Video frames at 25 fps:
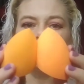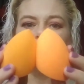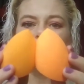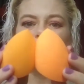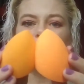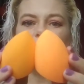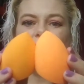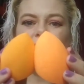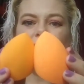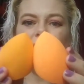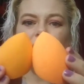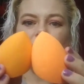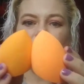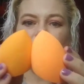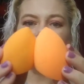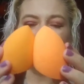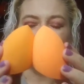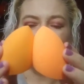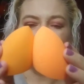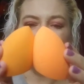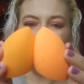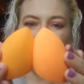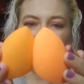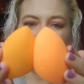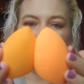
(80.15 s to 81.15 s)
Well, I
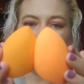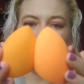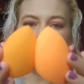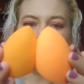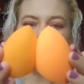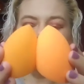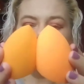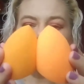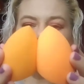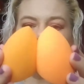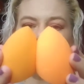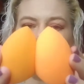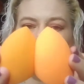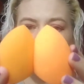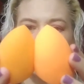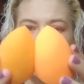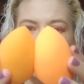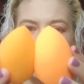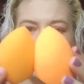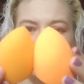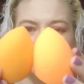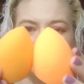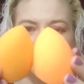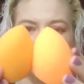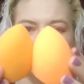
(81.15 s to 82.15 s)
got them both
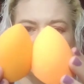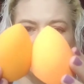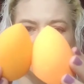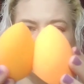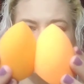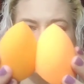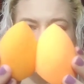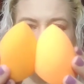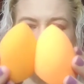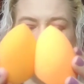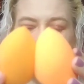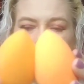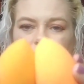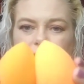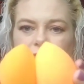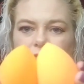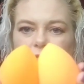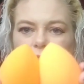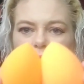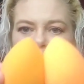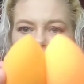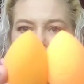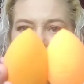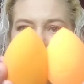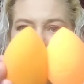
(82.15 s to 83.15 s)
wet. This is both of
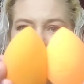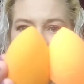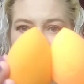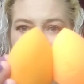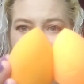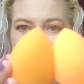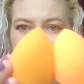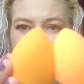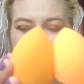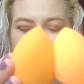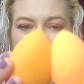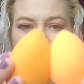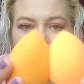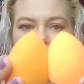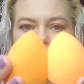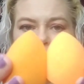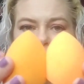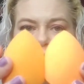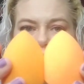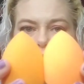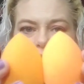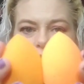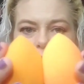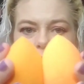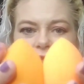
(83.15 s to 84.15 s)
them wet, and they're
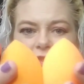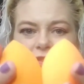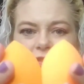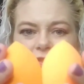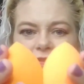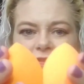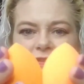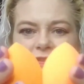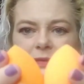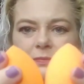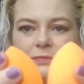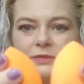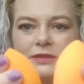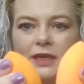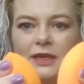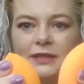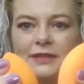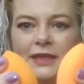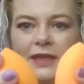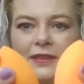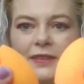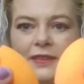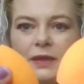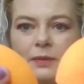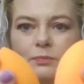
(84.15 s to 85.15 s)
both about the same size,
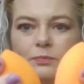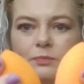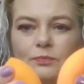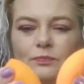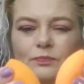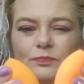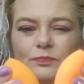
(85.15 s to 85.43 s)
and they,